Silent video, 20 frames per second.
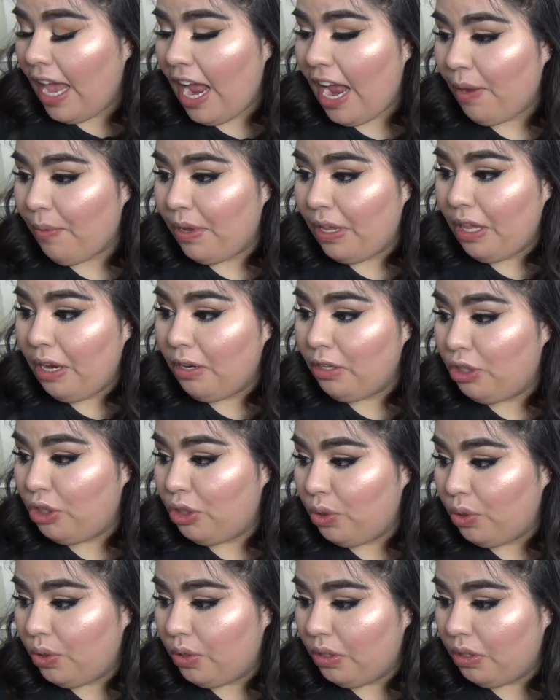I went a little
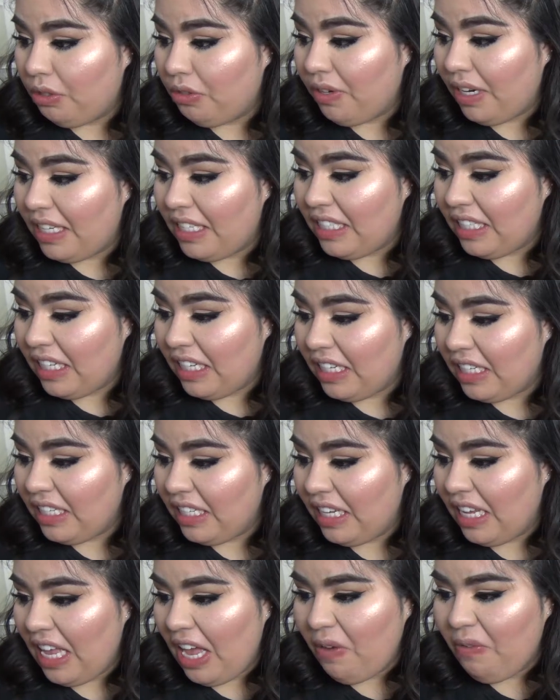too crazy.
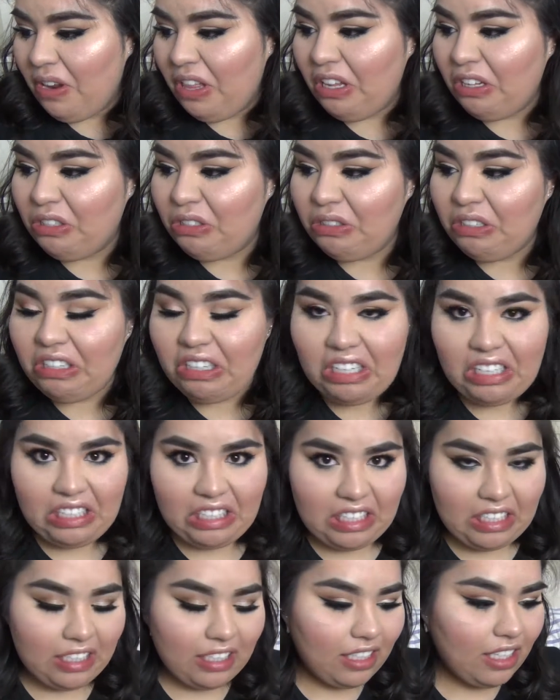I went a little too
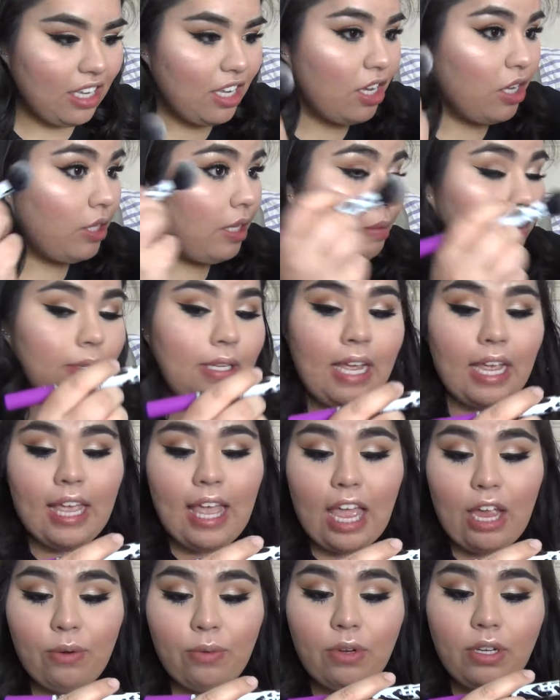crazy. So I'm going to
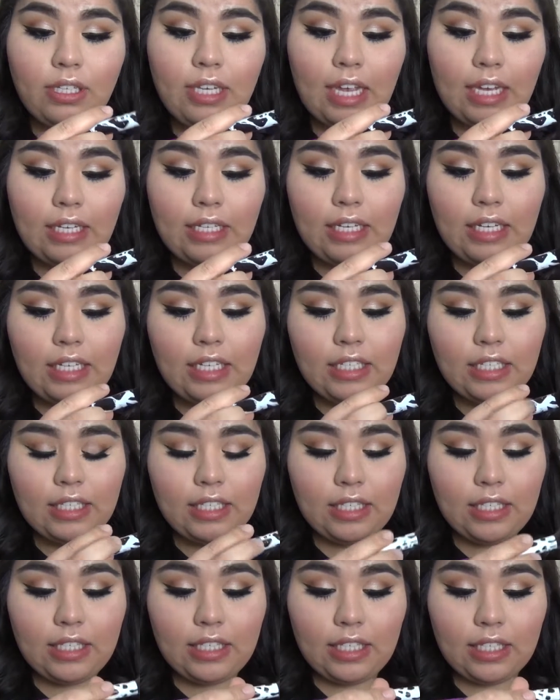take a Real
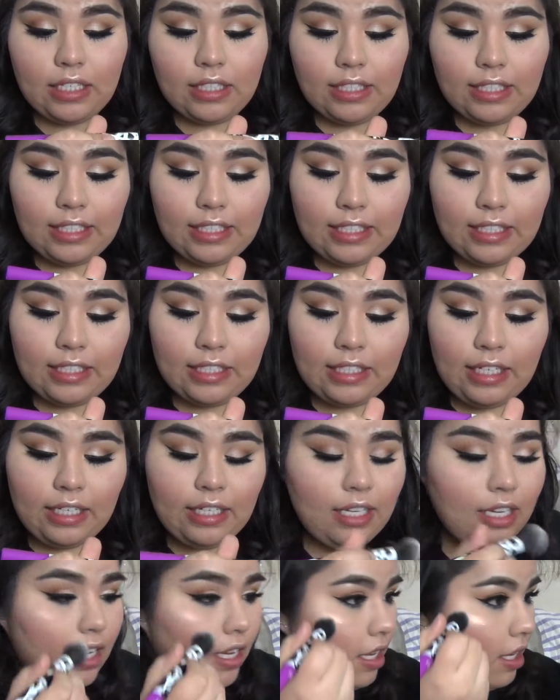Techniques
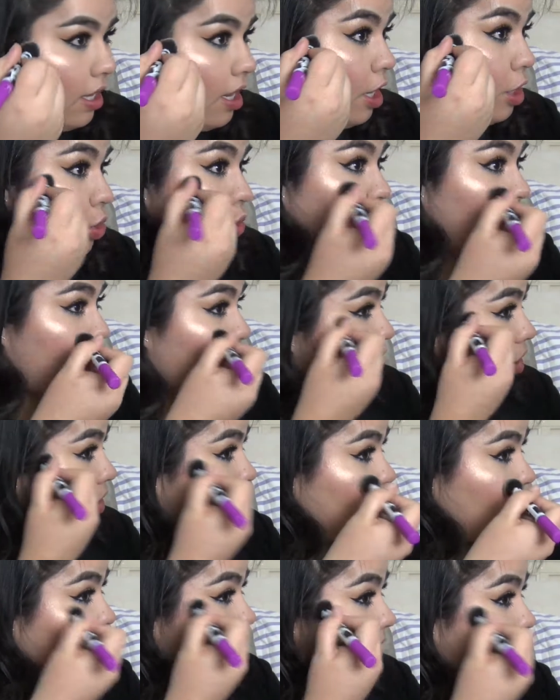contour brush
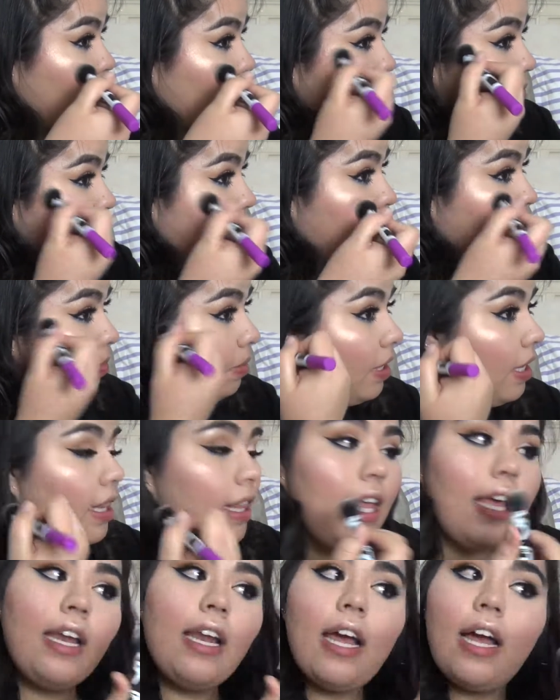and
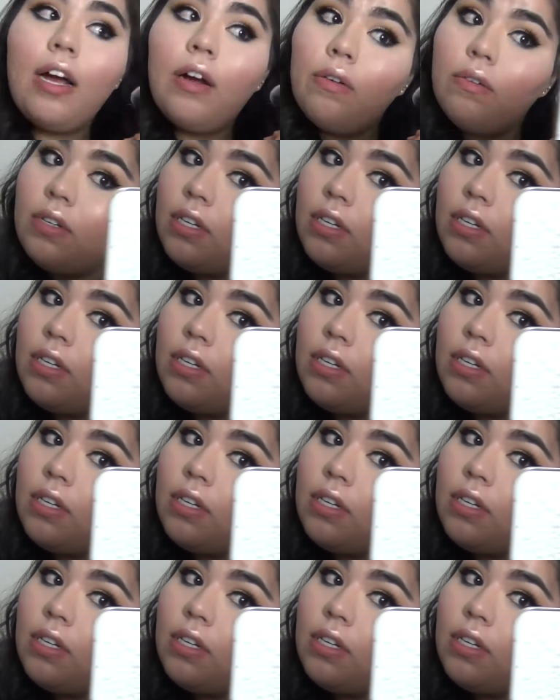blend that out